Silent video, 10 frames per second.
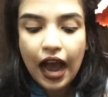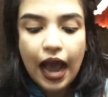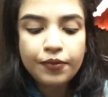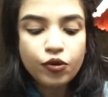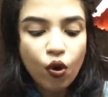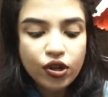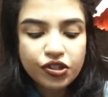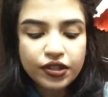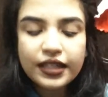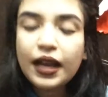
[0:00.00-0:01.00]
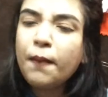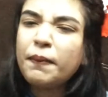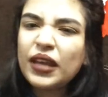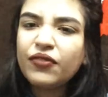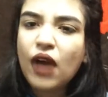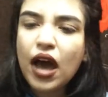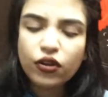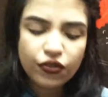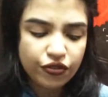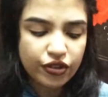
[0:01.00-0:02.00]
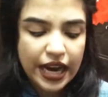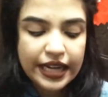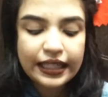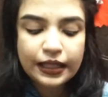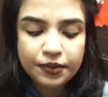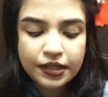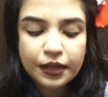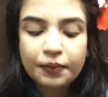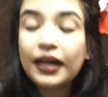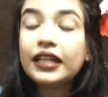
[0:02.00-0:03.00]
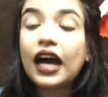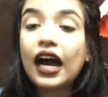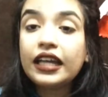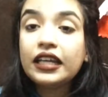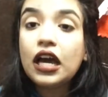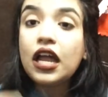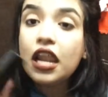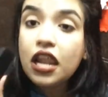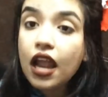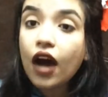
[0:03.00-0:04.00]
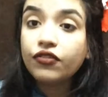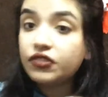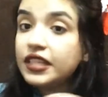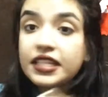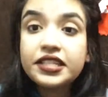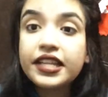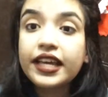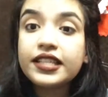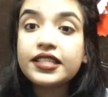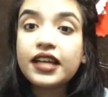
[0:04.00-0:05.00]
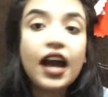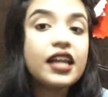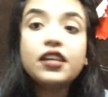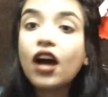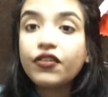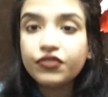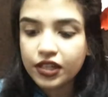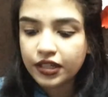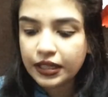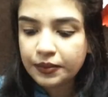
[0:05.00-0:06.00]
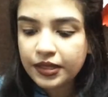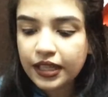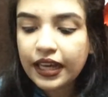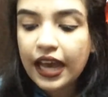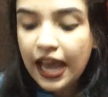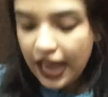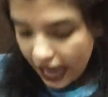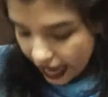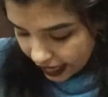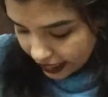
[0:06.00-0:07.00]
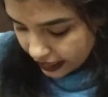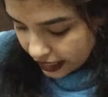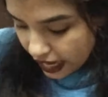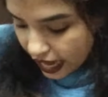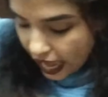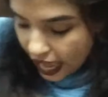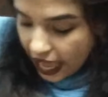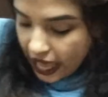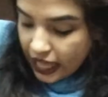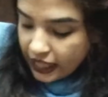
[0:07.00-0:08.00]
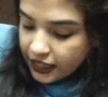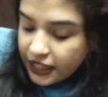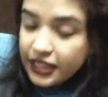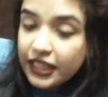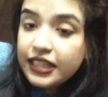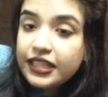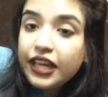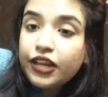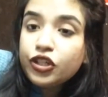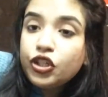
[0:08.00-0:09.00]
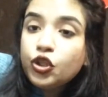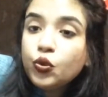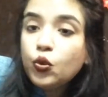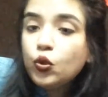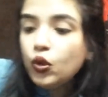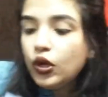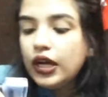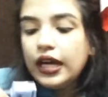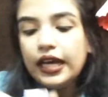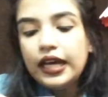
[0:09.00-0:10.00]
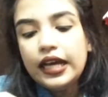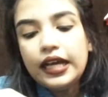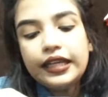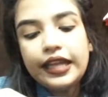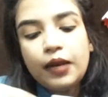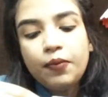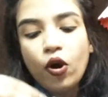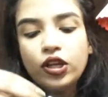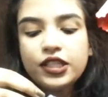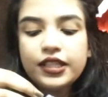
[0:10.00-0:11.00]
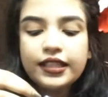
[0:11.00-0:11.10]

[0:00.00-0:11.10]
I'm not really a big fan of red lipstick, but I love, these days I love red lipstick. And this is their two nail polish.